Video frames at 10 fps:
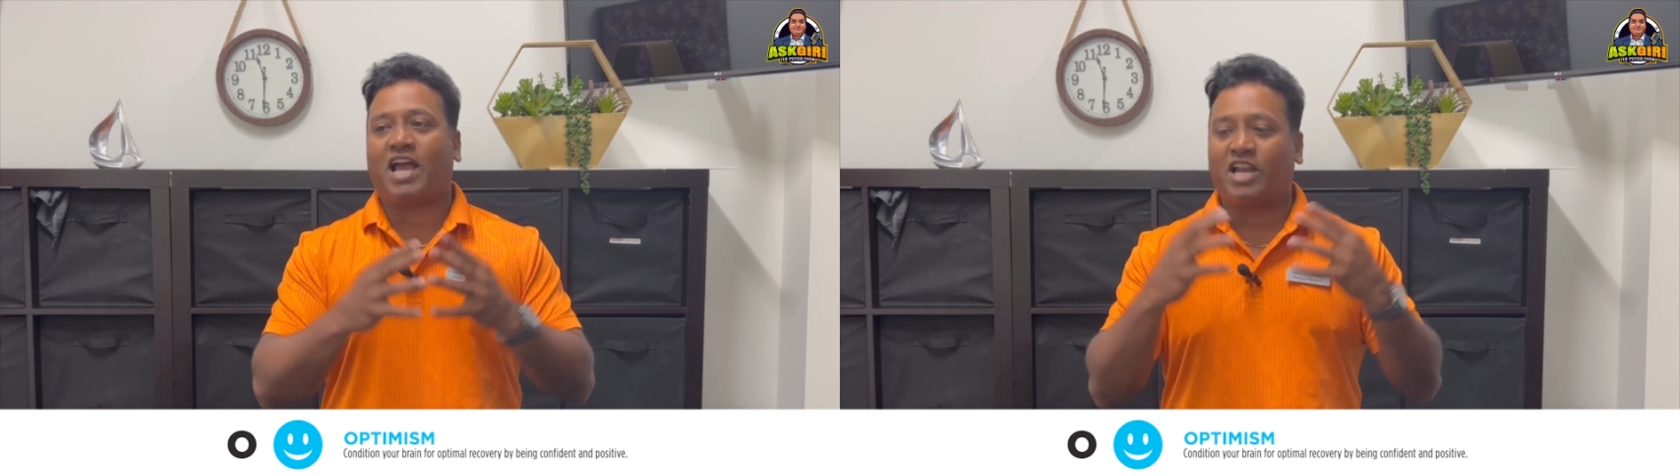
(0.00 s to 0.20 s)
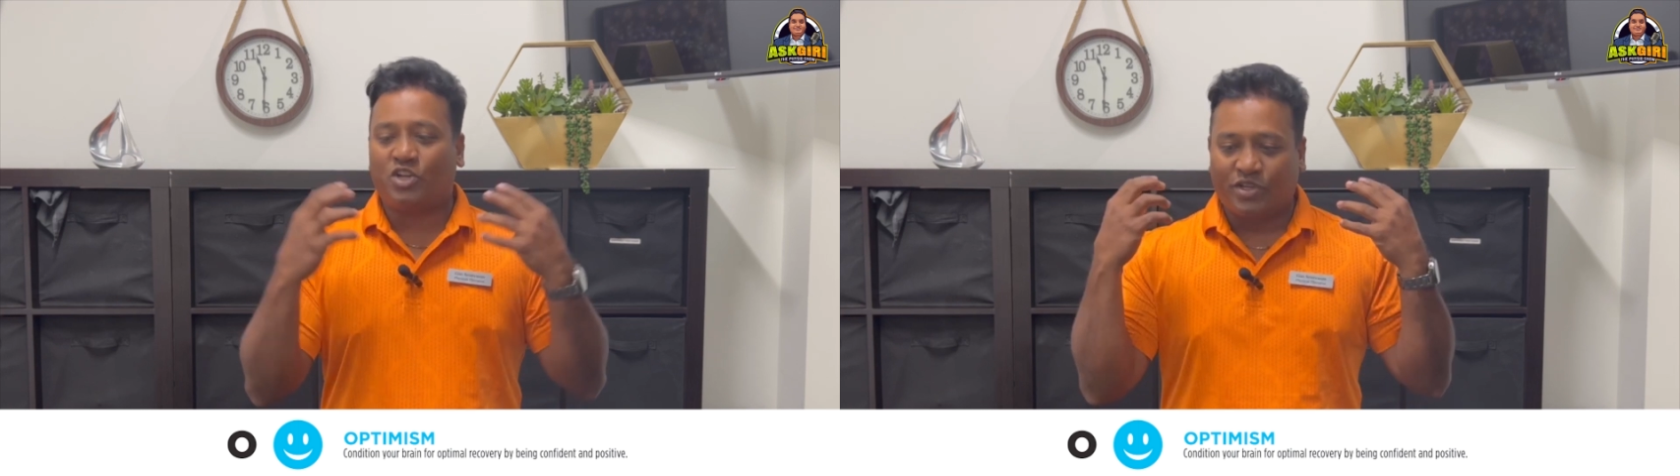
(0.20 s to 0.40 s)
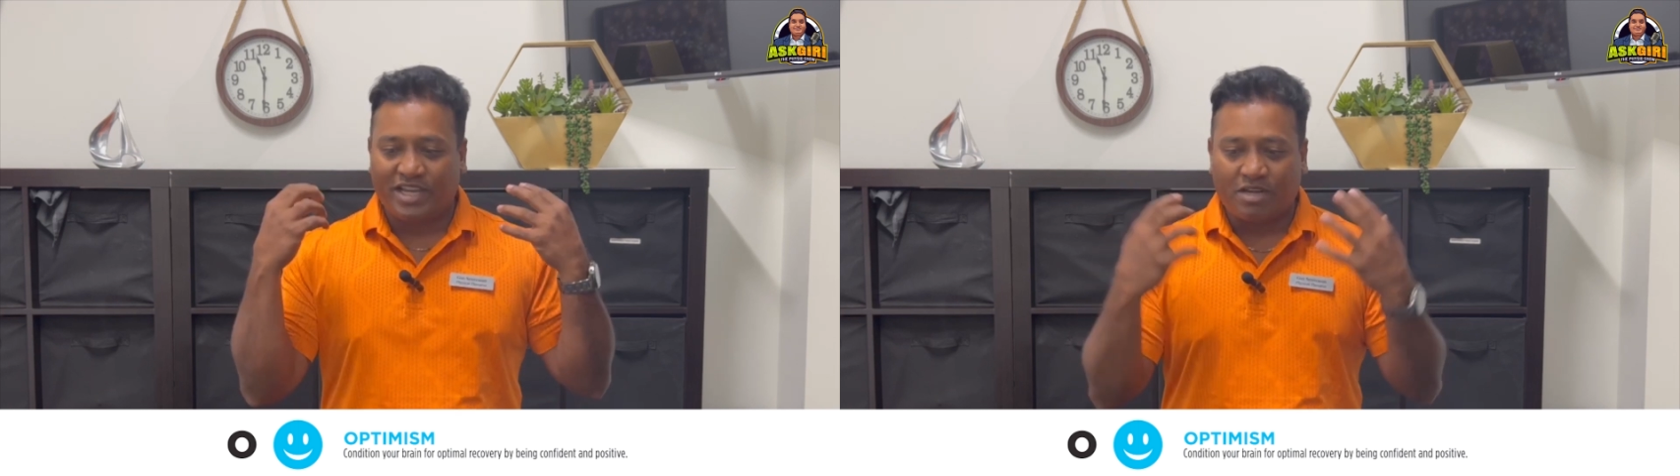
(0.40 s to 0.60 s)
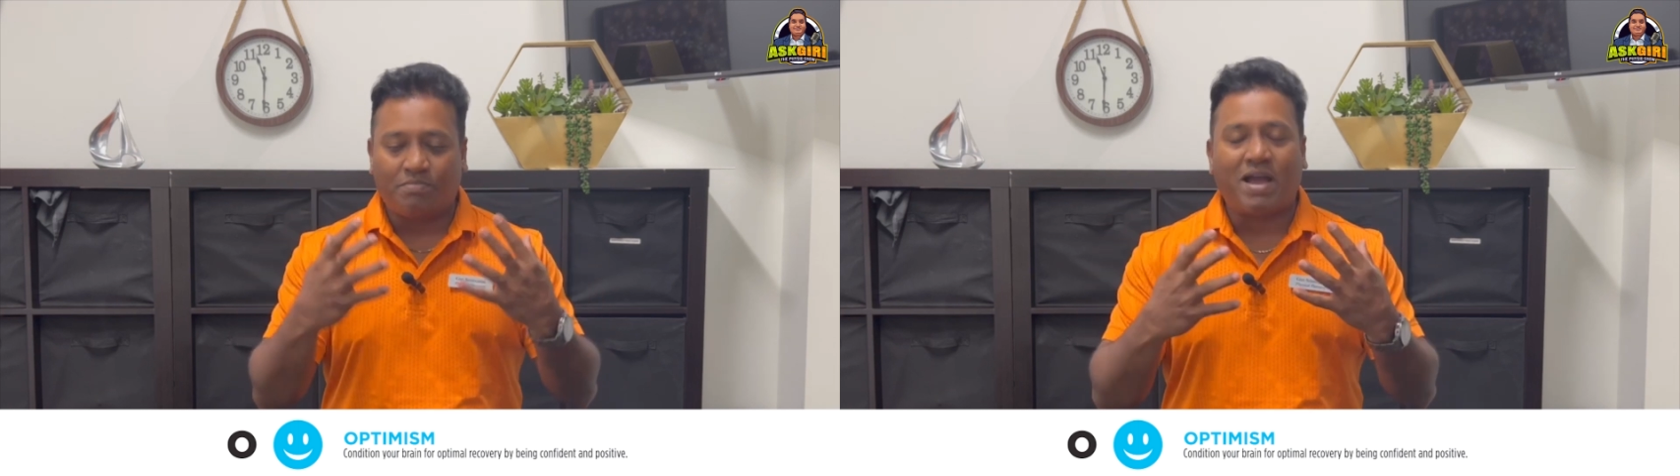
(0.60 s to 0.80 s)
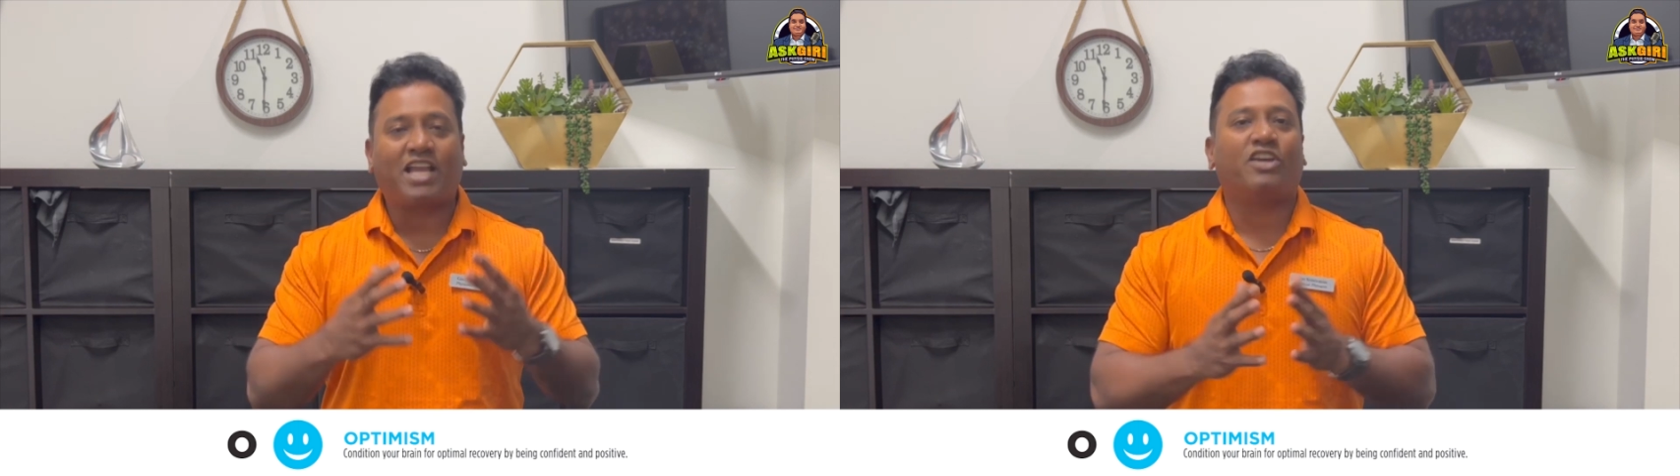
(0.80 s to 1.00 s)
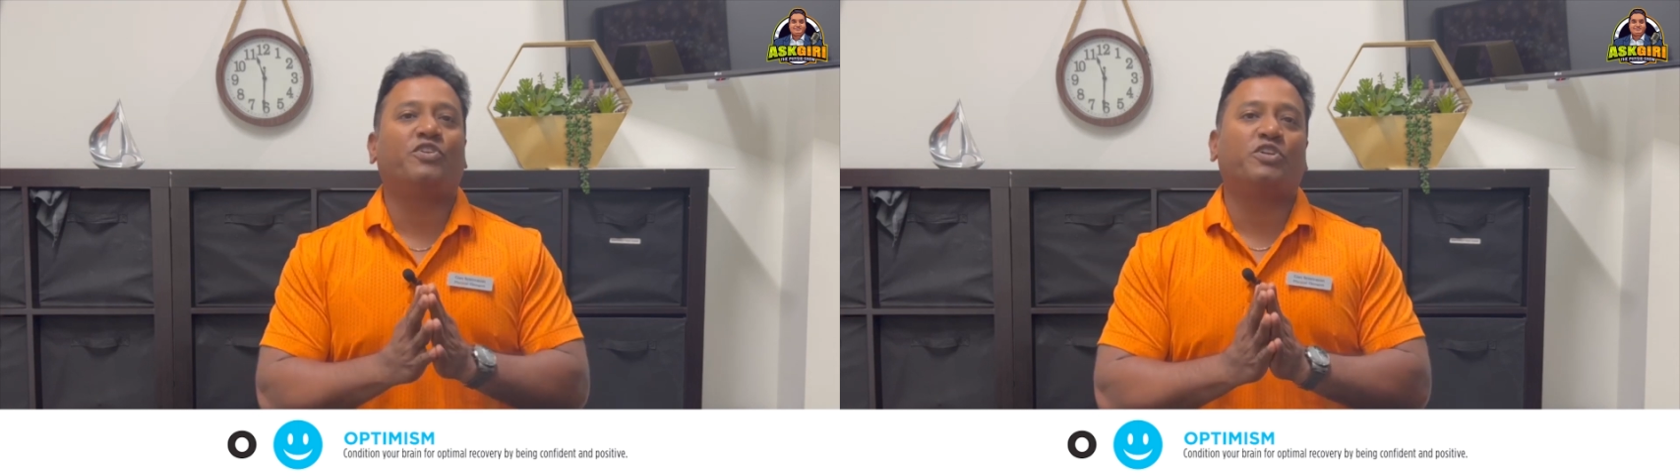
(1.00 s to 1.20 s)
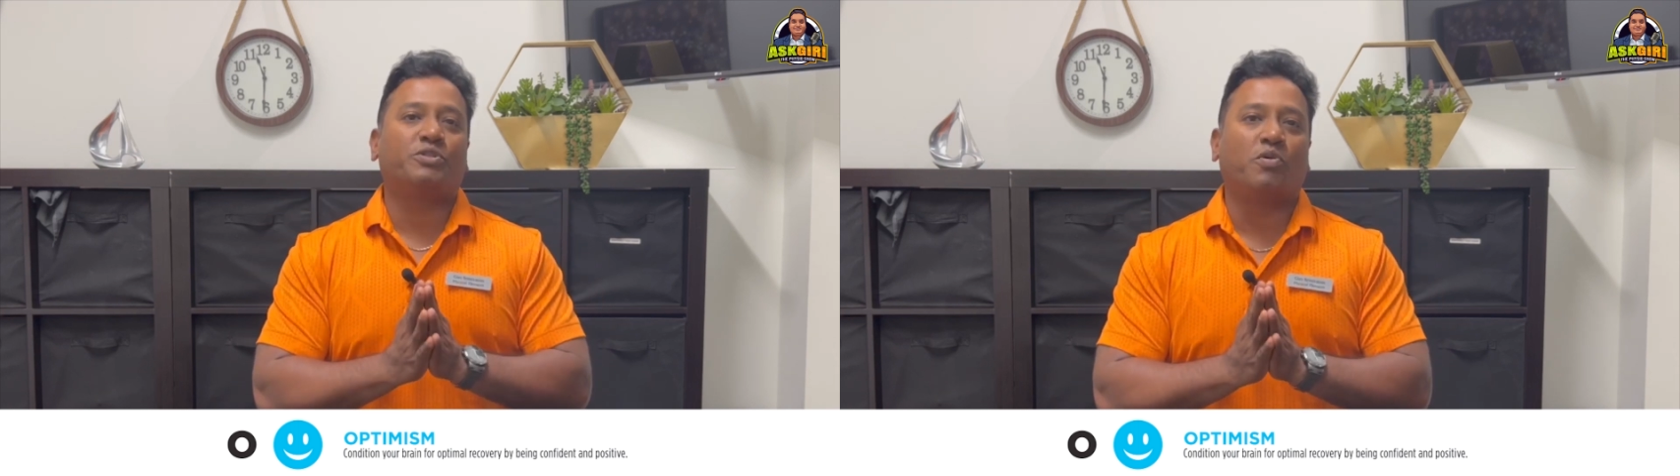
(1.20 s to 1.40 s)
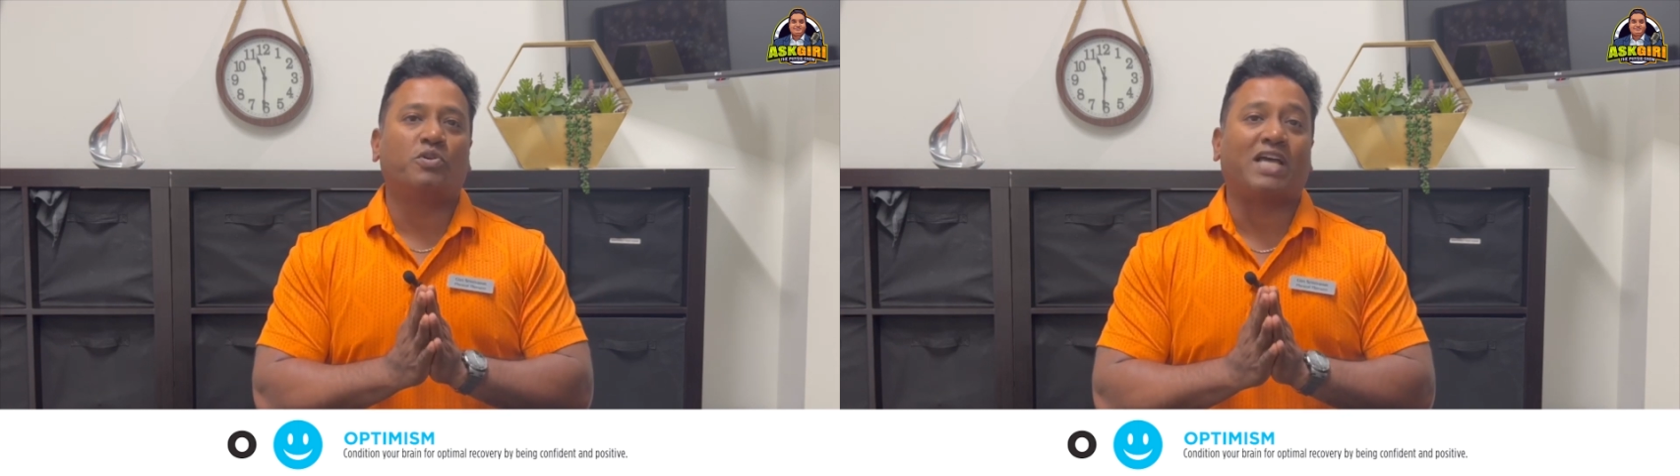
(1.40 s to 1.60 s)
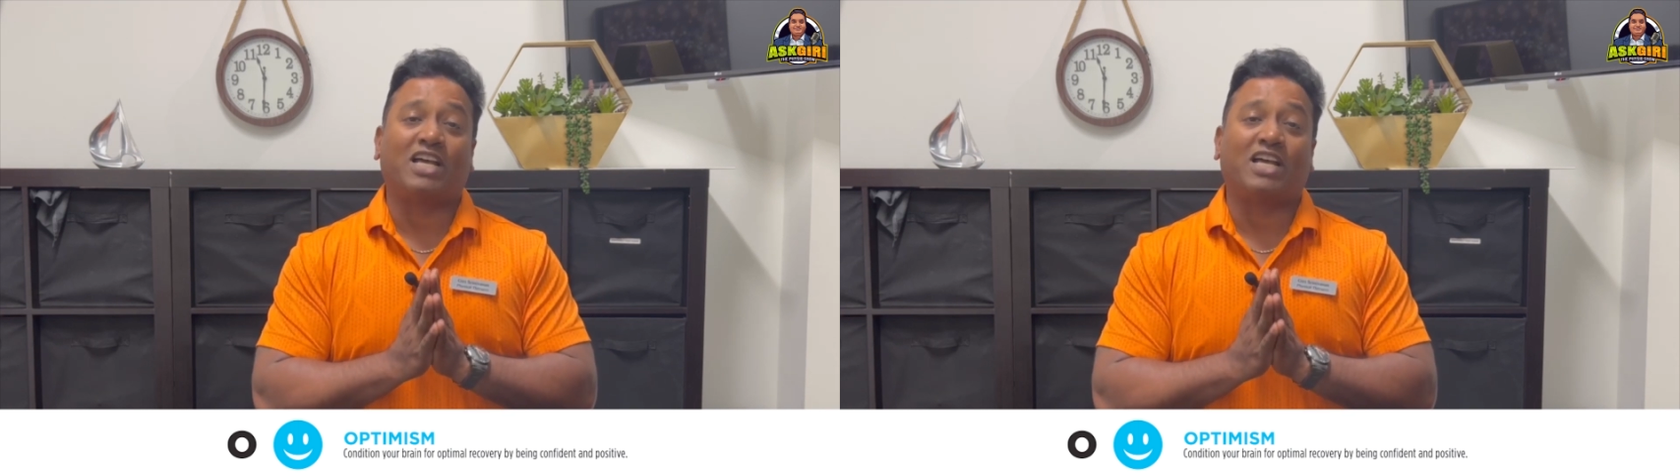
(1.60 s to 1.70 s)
and to get back into your sports